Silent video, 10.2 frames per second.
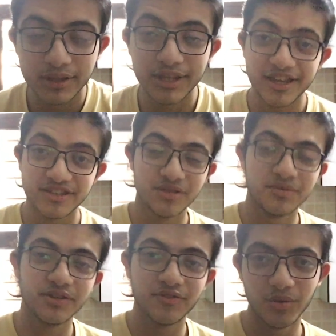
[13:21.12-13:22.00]
Thank you so
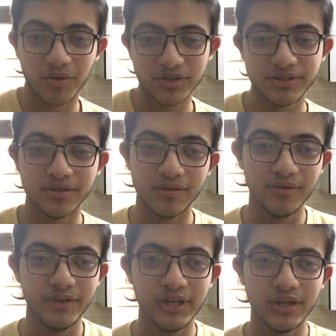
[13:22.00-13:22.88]
much if you watched the
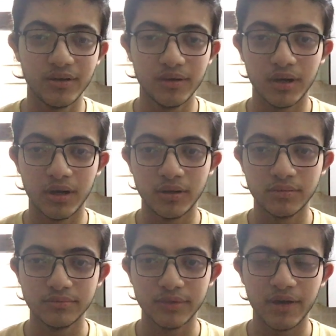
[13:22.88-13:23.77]
whole video.
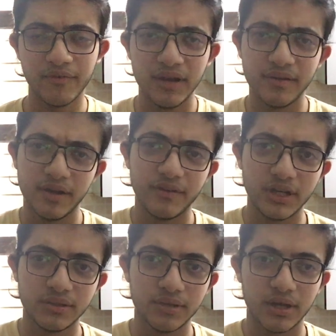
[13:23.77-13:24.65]
Very, very,
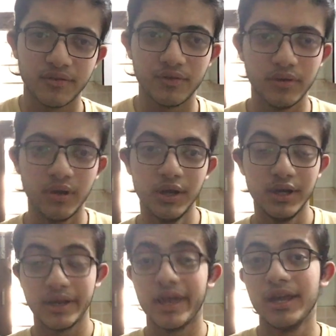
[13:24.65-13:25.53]
very thankful.
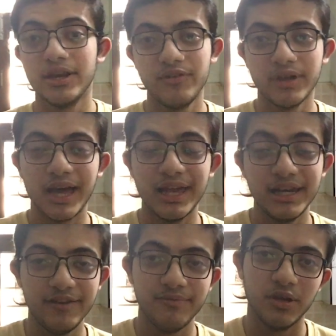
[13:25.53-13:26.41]
Again, if you can
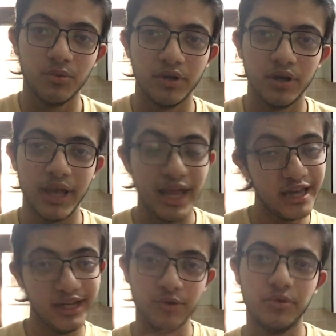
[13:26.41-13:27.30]
leave me a word,
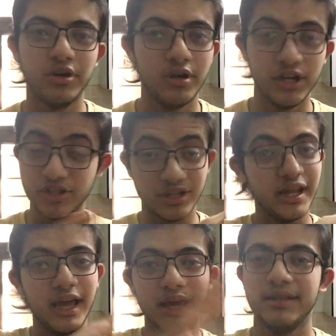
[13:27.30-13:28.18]
any word,
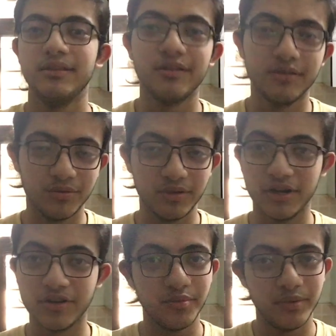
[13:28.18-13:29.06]
literally anything in the world,
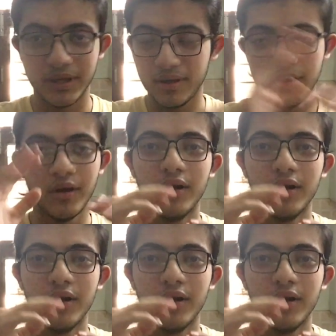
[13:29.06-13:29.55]
it could be